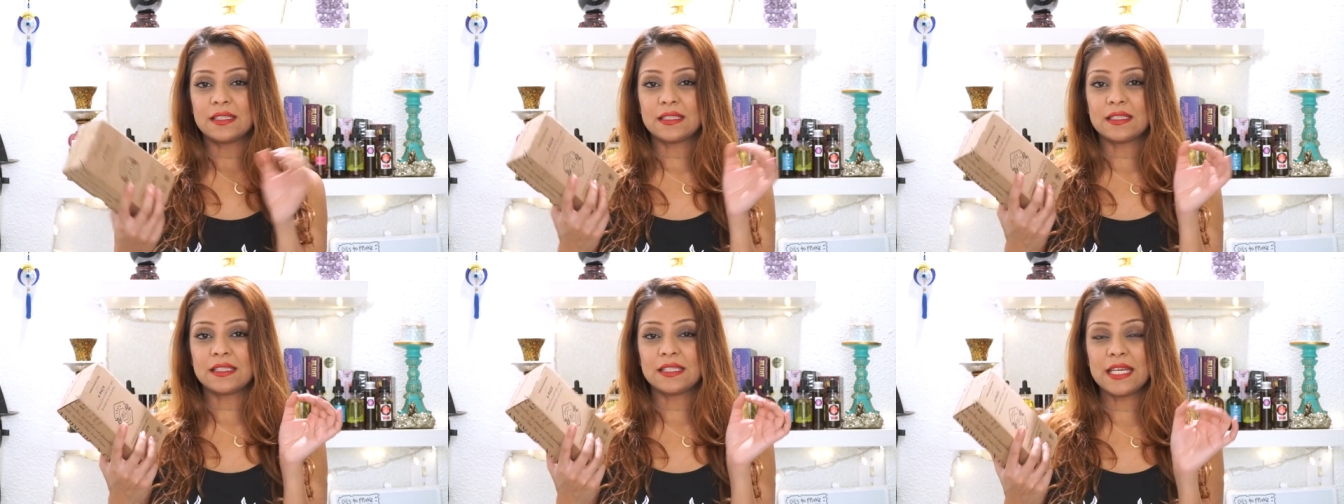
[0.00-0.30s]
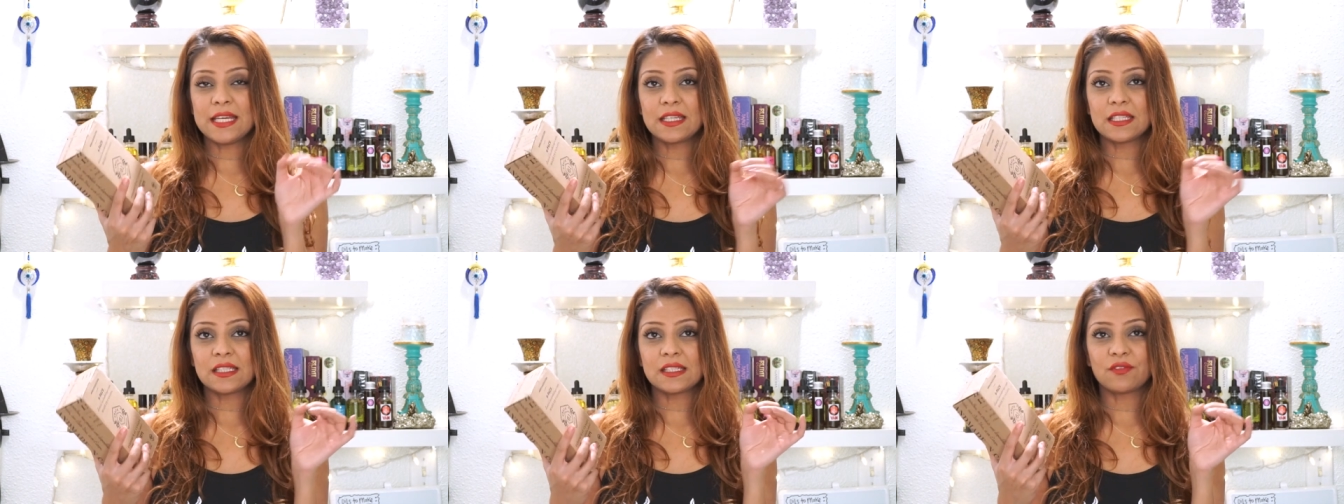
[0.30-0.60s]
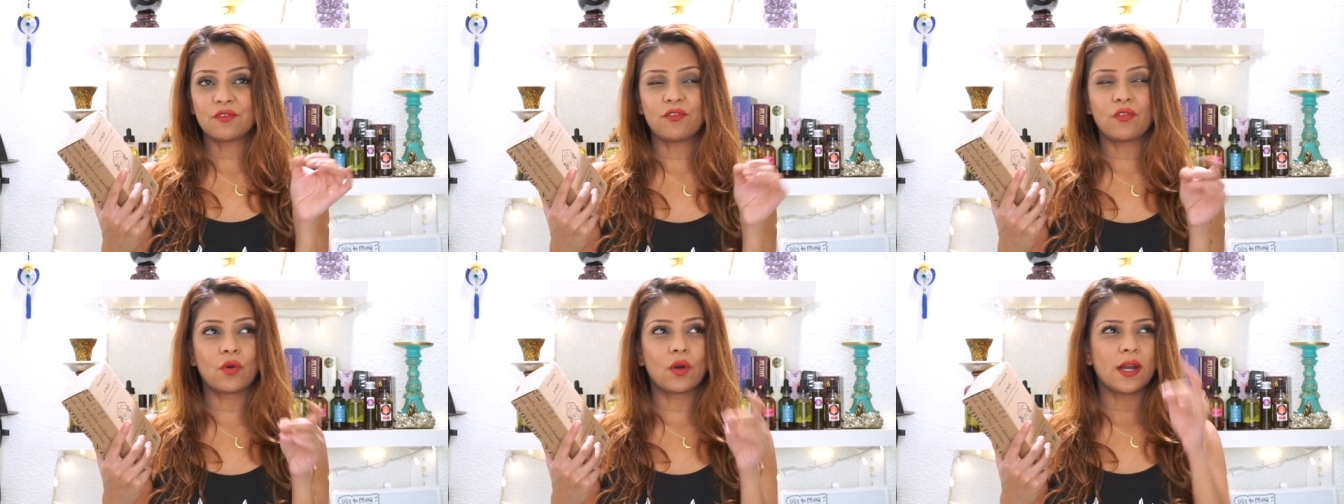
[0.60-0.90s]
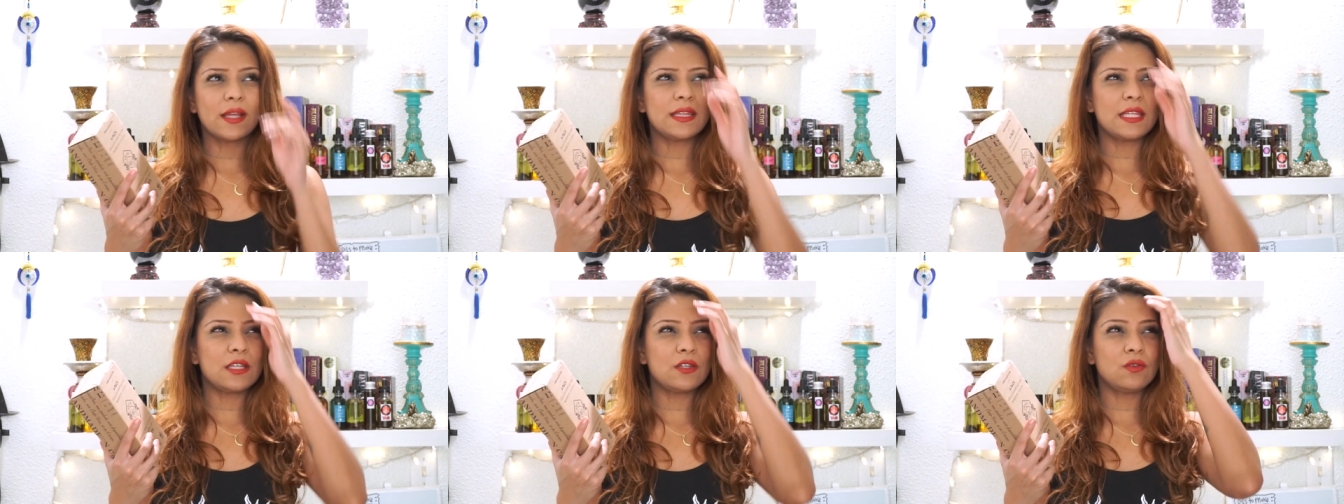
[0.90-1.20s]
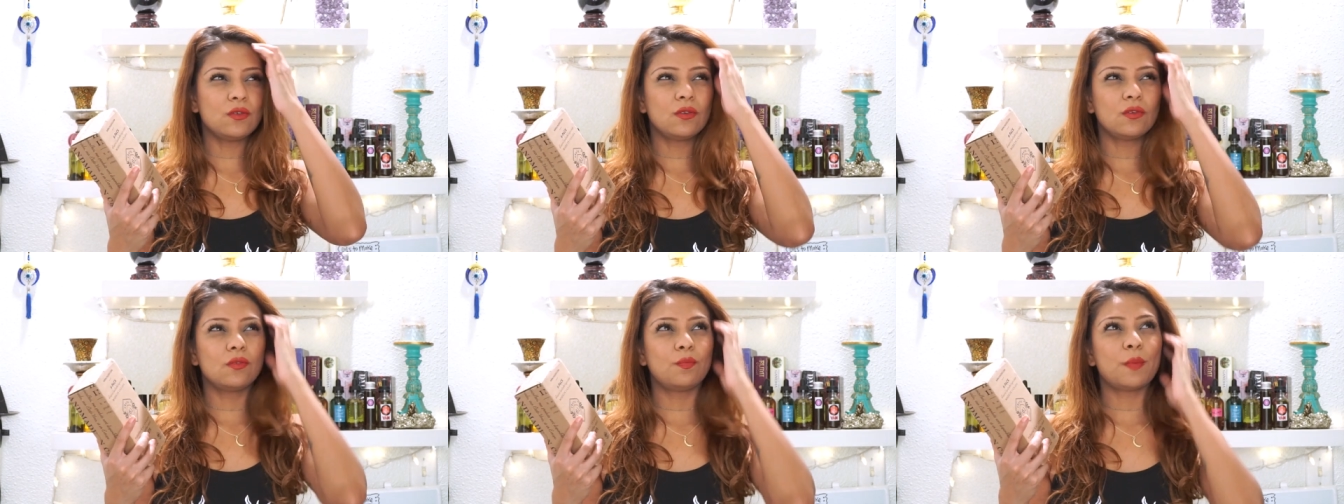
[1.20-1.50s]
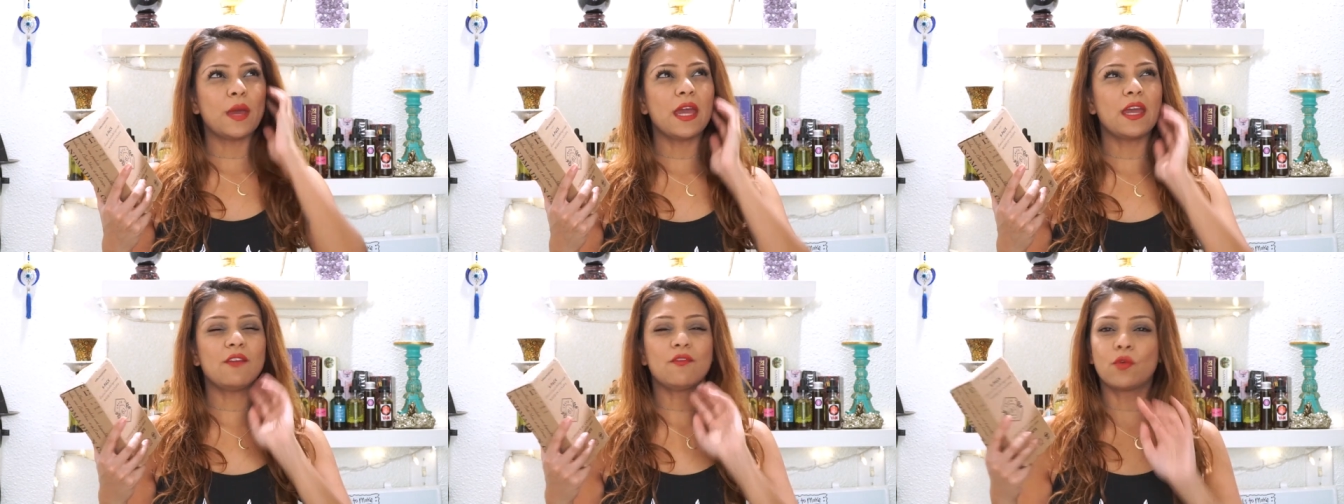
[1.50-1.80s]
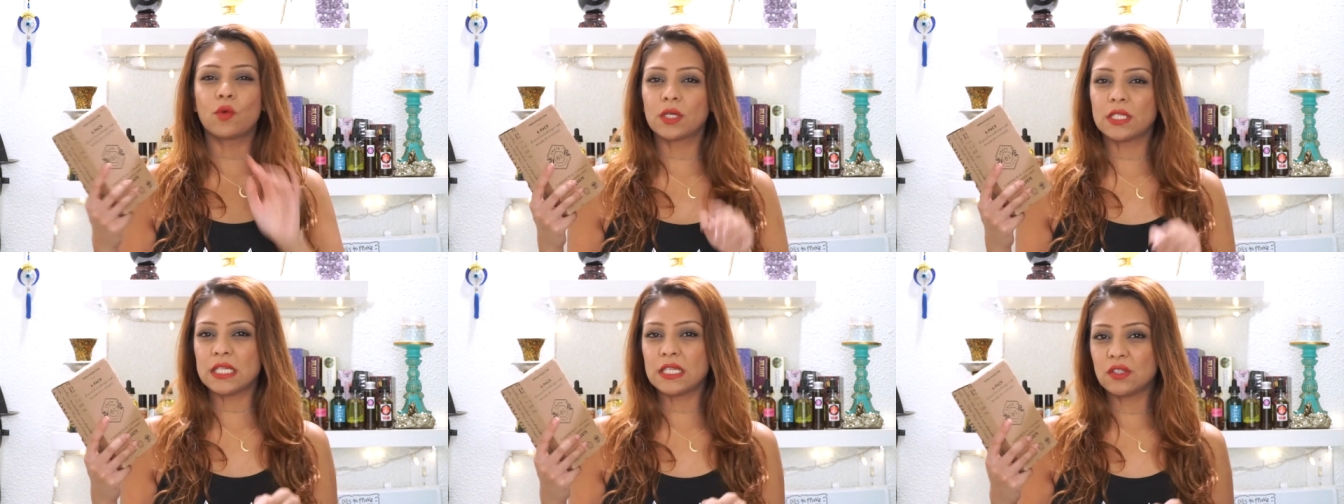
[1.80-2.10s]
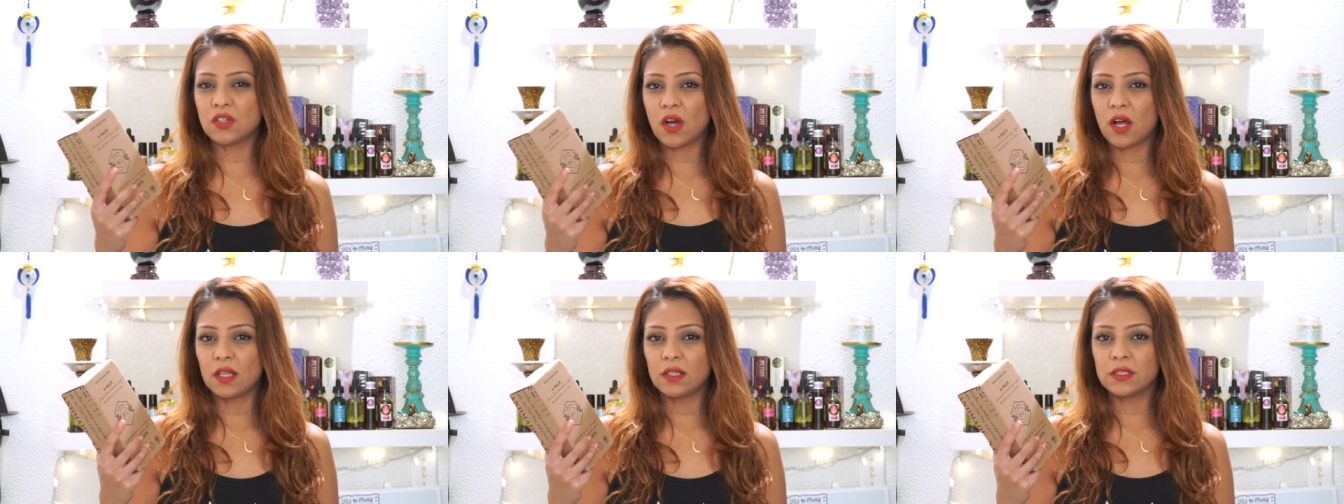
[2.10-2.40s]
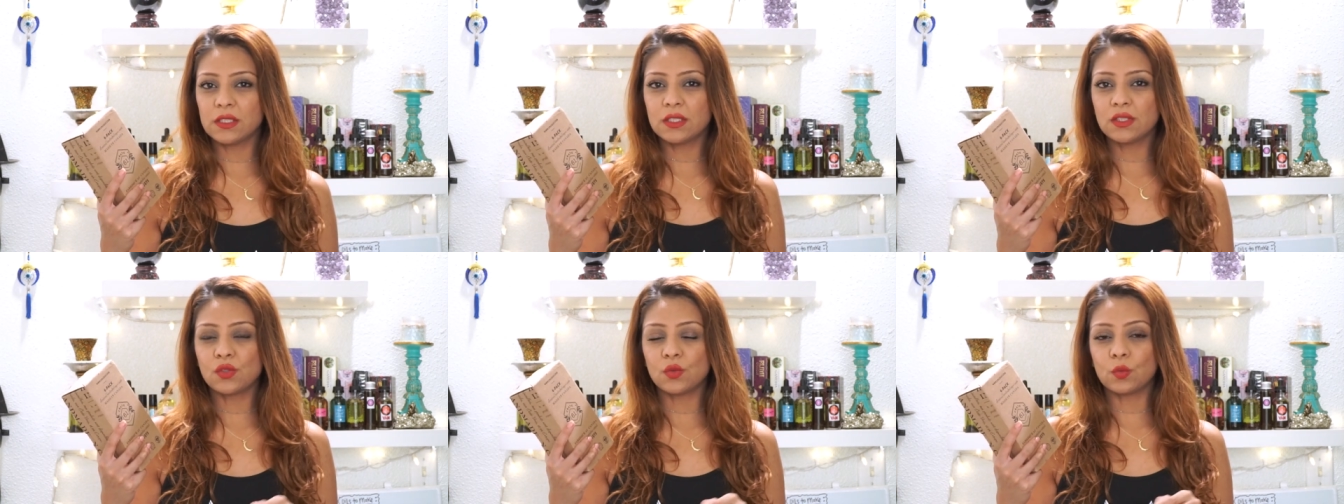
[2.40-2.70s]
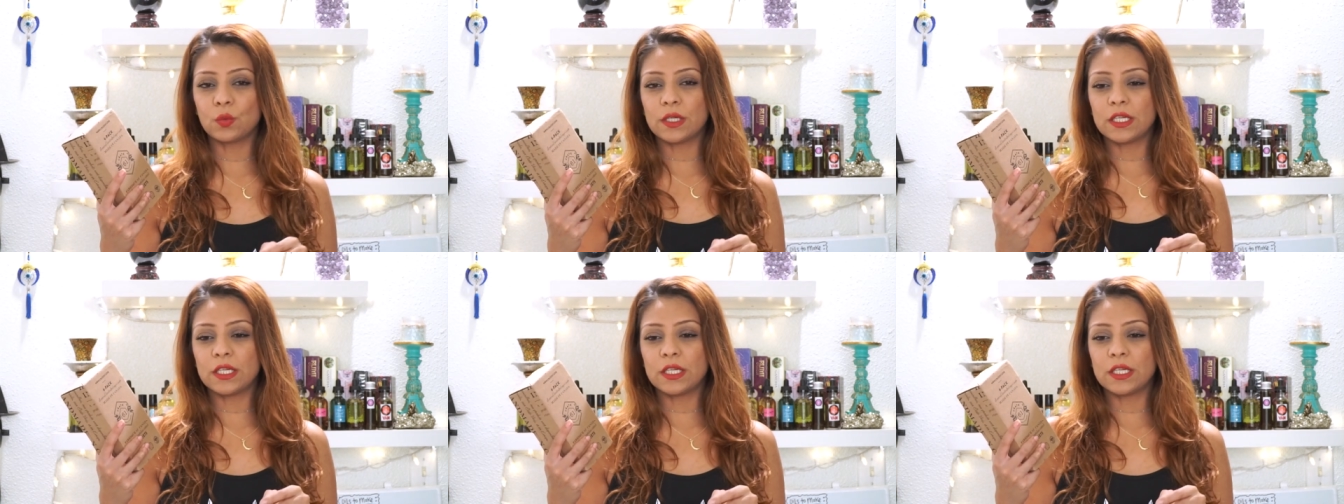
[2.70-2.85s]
I think you pay $14,